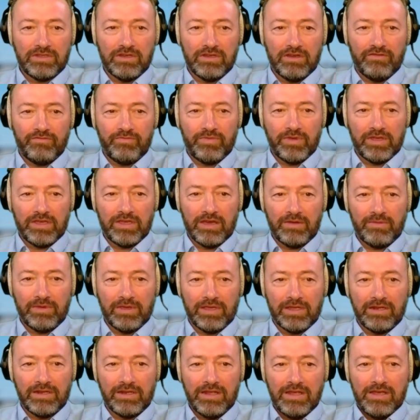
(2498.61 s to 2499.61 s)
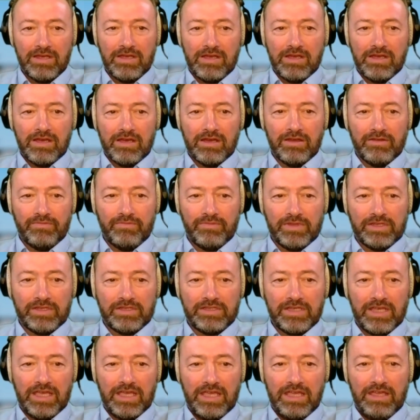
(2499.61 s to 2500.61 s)
that have been coming in
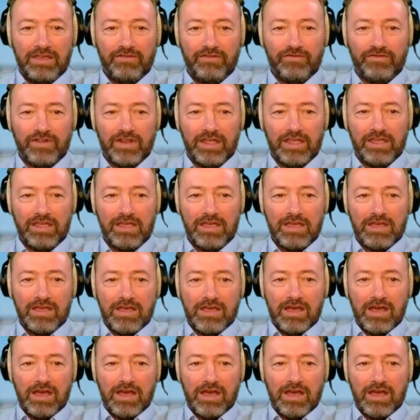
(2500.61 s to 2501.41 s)
this evening.